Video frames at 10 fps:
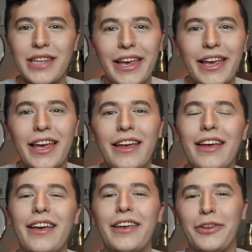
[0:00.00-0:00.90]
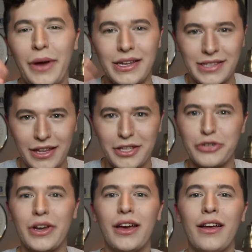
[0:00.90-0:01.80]
like it. You guys get the
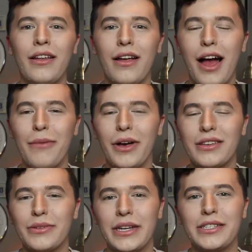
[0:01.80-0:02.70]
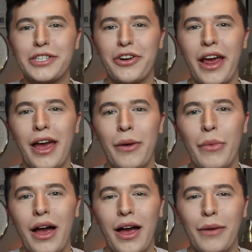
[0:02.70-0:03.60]
drill. I'm also on
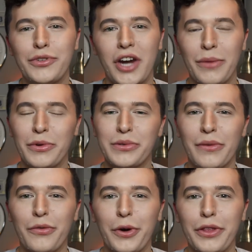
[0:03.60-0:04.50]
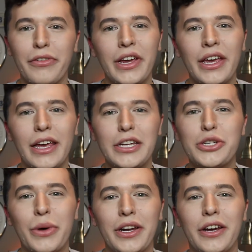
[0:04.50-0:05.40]
Instagram, um, Johnny Boots one four three, and
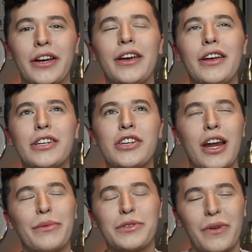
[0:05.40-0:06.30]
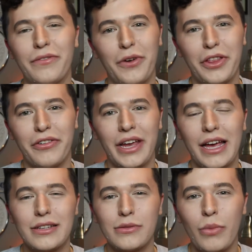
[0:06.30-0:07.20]
Twitter, Johnny Boots one four three
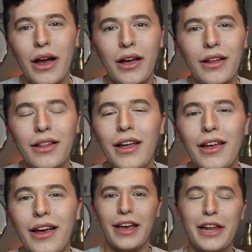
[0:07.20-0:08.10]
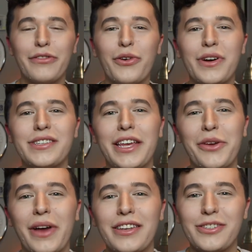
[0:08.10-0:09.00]
as well. And of course,
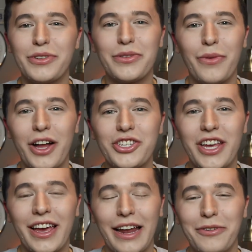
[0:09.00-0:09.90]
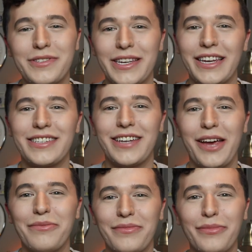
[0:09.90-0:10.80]
thank you guys so much for watching, and I will see you next
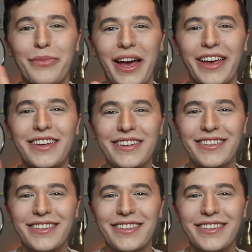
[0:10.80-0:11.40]
time. Bye.